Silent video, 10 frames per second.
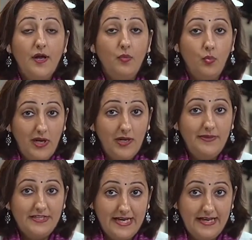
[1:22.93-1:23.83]
will be
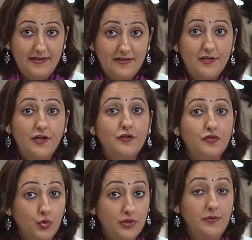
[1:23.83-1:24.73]
channeled
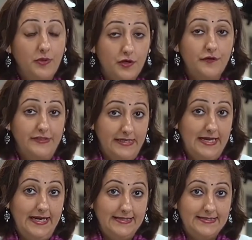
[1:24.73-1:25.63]
to the work of the
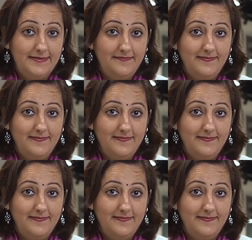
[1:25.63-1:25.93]
Alliance.